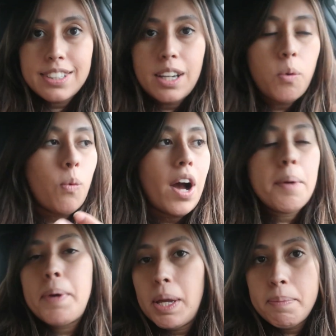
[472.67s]
Like,
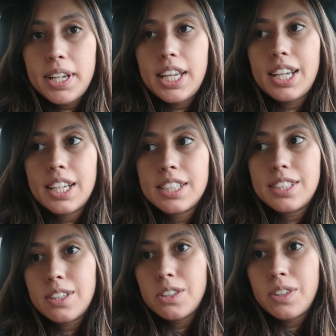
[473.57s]
why pay money
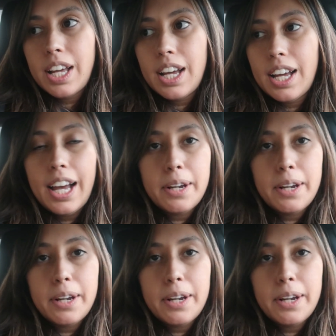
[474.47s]
to go do that?